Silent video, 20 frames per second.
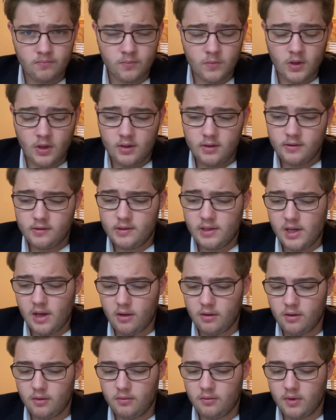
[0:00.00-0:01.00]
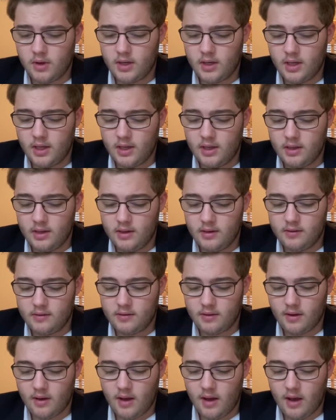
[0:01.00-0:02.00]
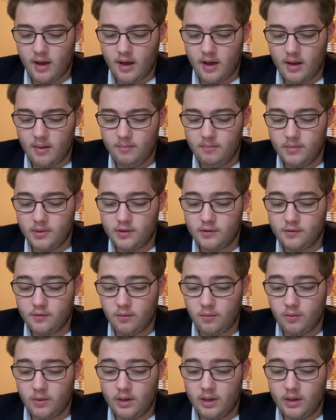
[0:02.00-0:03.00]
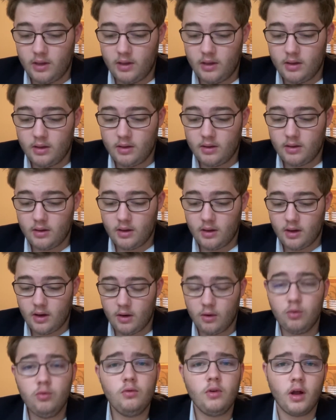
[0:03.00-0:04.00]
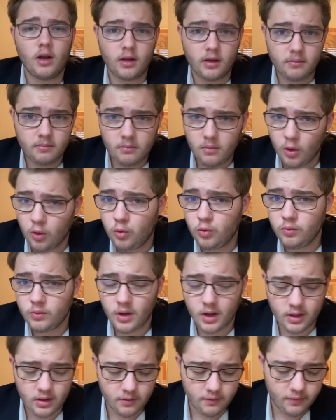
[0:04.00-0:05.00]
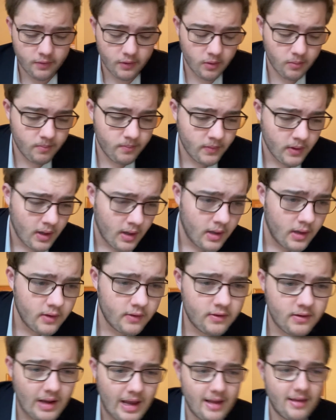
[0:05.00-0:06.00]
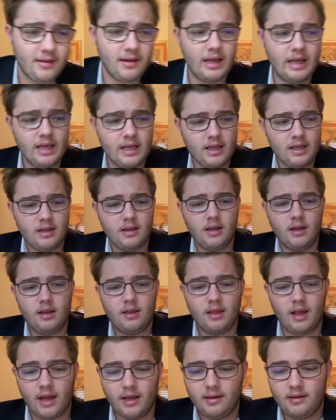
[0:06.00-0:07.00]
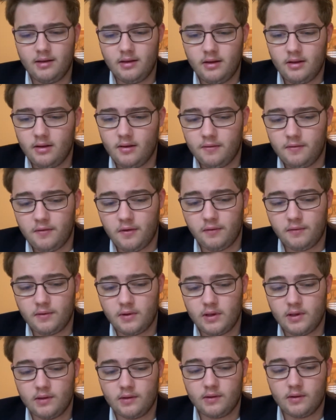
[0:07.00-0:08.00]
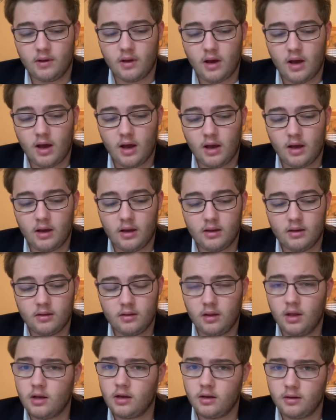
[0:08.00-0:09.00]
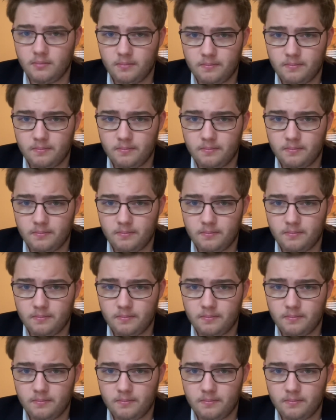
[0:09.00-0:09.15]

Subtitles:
See How They Run is a mystery whodunit, a whodunit film set in 1950s London.